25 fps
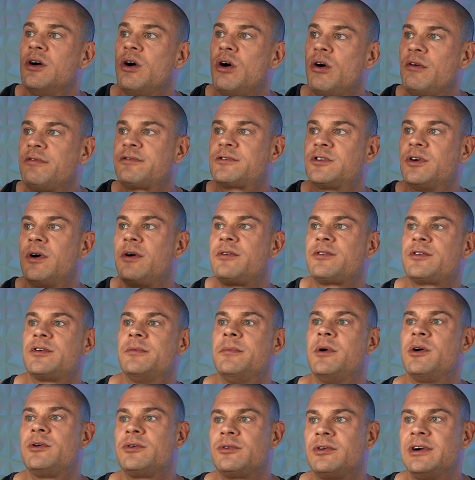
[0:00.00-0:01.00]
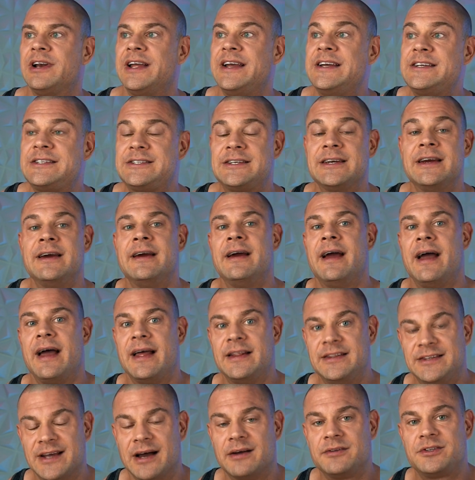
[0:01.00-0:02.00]
of growth hormone release
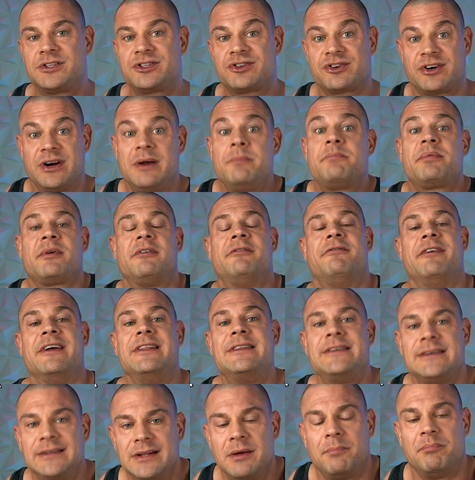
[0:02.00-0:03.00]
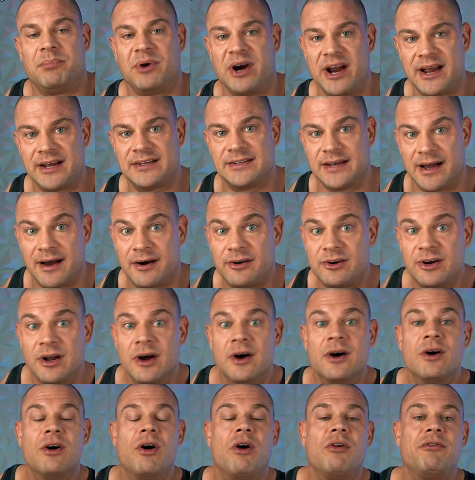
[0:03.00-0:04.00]
and downstream preventing the breakdown
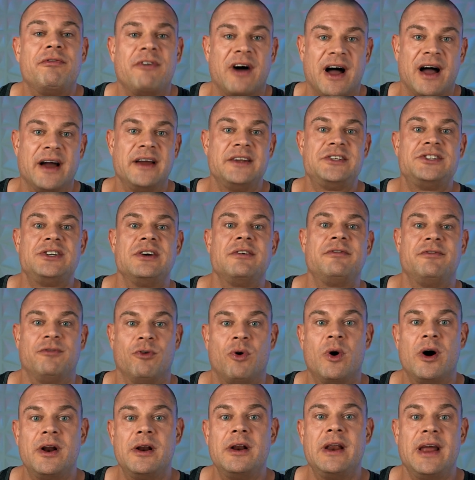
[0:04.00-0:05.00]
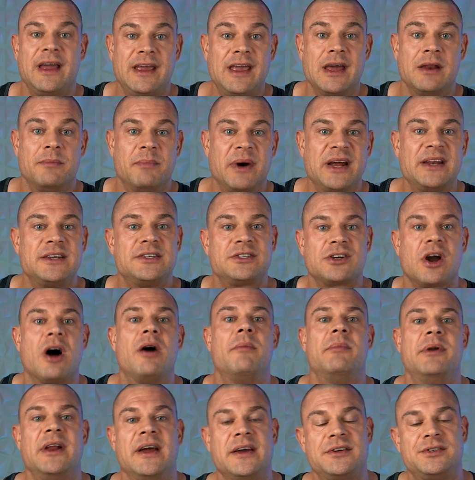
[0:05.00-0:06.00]
of IGF-1, again, by this
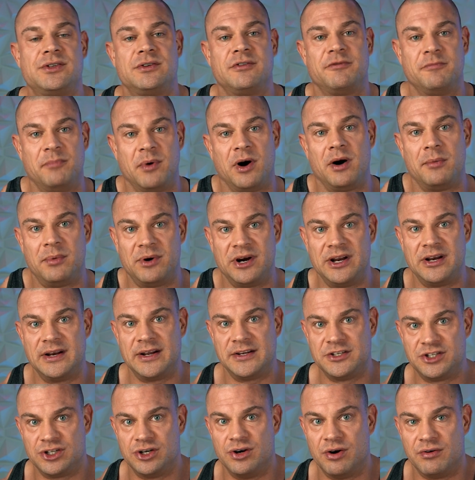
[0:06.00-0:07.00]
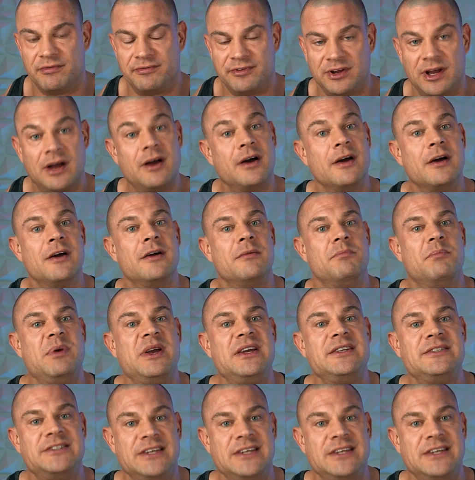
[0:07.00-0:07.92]
combination of berberine and Januvia being